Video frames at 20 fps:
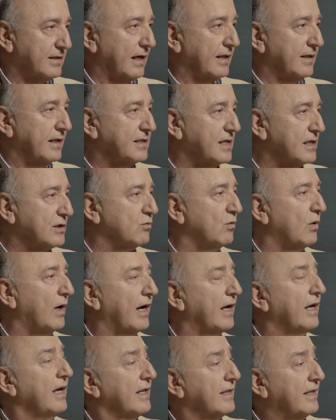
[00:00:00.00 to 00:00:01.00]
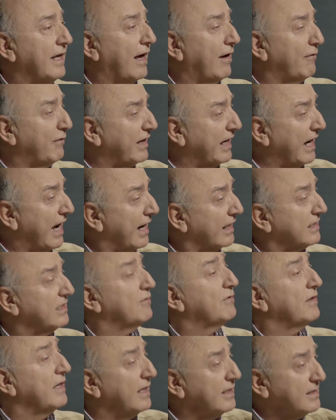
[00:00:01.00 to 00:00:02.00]
And this is why they are very
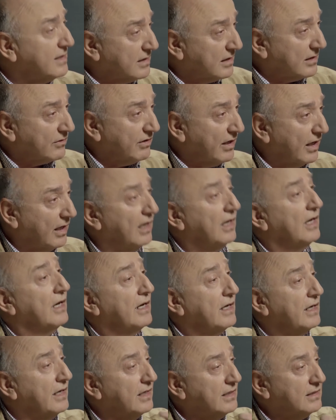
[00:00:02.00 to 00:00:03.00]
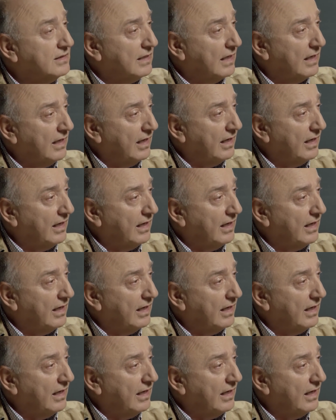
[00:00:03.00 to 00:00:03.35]
active in Syria, in